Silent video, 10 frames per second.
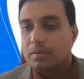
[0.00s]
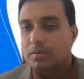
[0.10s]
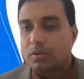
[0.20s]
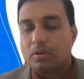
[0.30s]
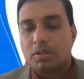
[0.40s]

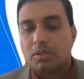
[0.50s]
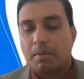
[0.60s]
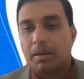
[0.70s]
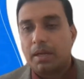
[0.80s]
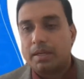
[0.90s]
So to
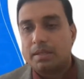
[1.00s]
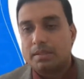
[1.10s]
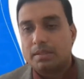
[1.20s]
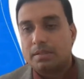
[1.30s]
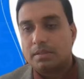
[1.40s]

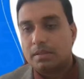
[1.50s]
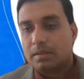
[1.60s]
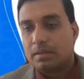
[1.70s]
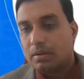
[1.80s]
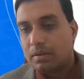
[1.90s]
summarize,
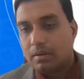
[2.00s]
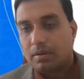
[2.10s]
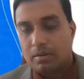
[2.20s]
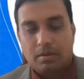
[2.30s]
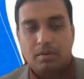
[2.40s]

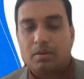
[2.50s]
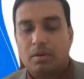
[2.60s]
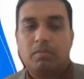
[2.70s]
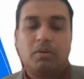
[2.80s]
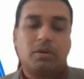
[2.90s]

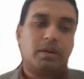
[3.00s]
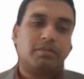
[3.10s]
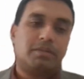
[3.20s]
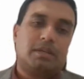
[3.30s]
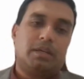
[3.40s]
all what
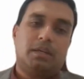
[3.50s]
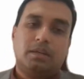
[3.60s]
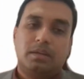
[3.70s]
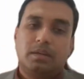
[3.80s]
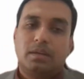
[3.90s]
I've
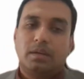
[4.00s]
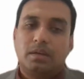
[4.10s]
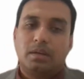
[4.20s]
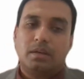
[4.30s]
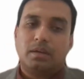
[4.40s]
said,
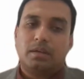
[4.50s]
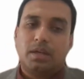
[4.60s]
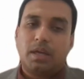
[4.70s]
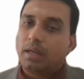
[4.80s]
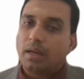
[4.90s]

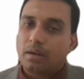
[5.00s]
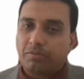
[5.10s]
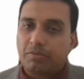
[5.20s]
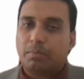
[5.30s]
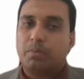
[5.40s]
take care
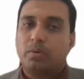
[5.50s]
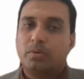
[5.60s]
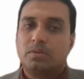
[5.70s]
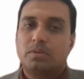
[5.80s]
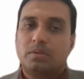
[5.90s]
of your
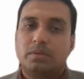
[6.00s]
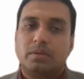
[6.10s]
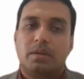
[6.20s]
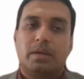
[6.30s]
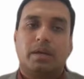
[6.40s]
bones,
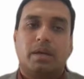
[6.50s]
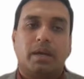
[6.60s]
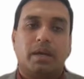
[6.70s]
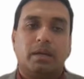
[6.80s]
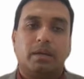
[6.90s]

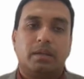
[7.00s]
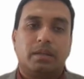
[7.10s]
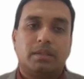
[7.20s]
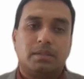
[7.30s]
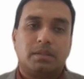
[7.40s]
and
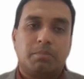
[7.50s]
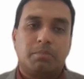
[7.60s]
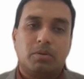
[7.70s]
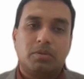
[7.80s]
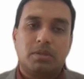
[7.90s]
that's the
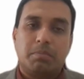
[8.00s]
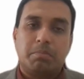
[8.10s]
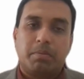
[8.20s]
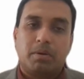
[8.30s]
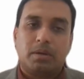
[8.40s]
most
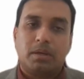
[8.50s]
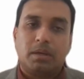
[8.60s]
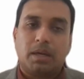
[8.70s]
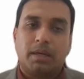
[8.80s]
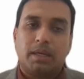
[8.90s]

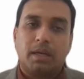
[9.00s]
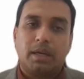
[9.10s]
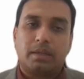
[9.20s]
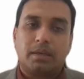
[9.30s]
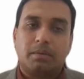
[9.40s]
important and
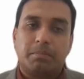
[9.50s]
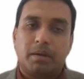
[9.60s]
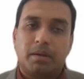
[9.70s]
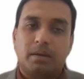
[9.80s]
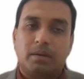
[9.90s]
neglected
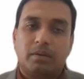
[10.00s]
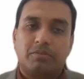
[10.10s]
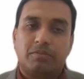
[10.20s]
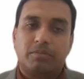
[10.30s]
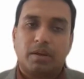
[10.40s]
part of
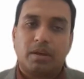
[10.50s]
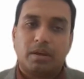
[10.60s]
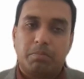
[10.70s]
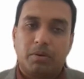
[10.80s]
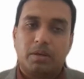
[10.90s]
our
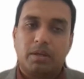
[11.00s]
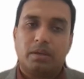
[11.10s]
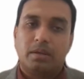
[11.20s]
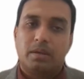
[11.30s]
body.